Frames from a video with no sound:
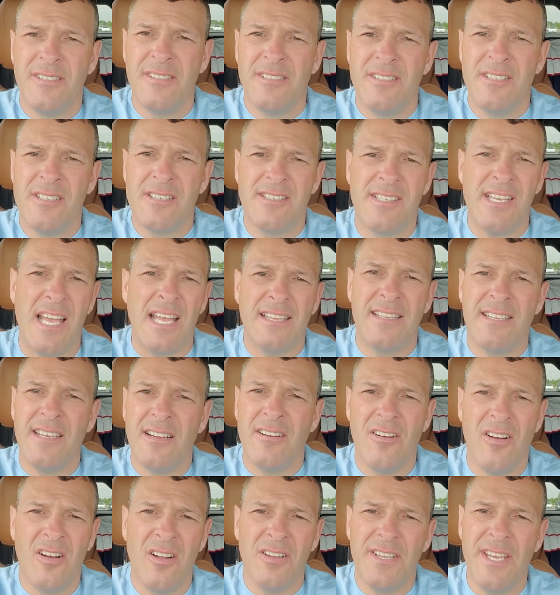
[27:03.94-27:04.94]
Just sat
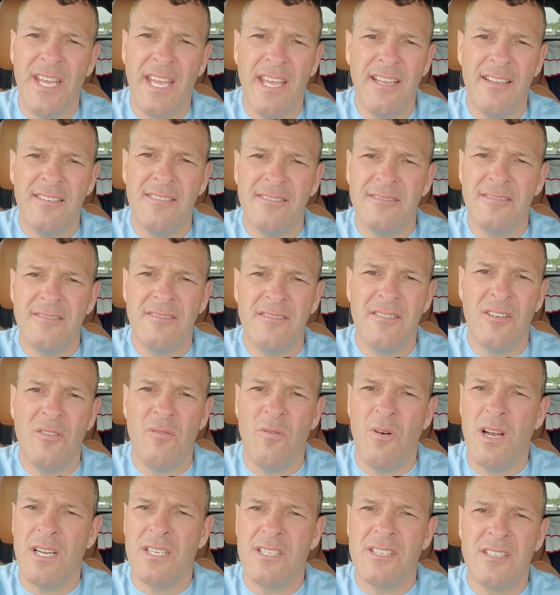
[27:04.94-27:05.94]
there all day.
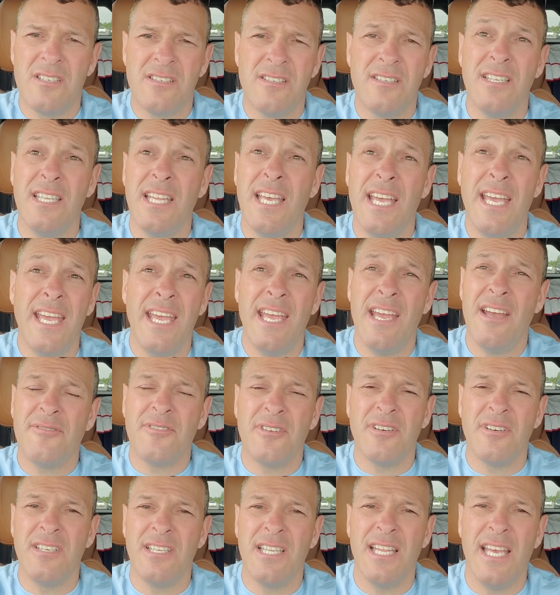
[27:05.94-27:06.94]
Watched delay
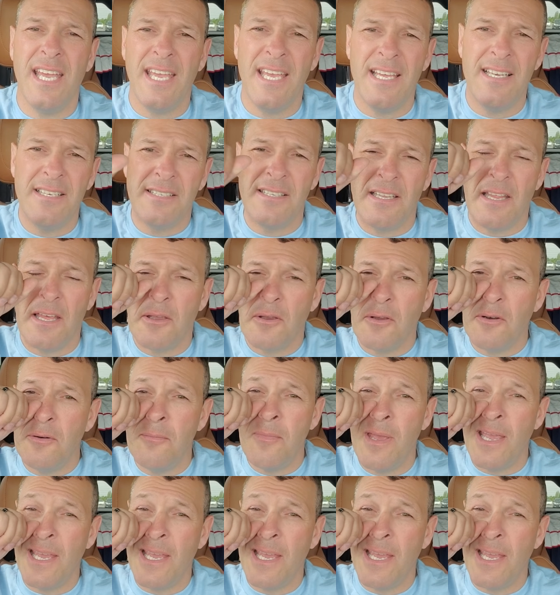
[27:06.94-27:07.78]
after delay until I couldn't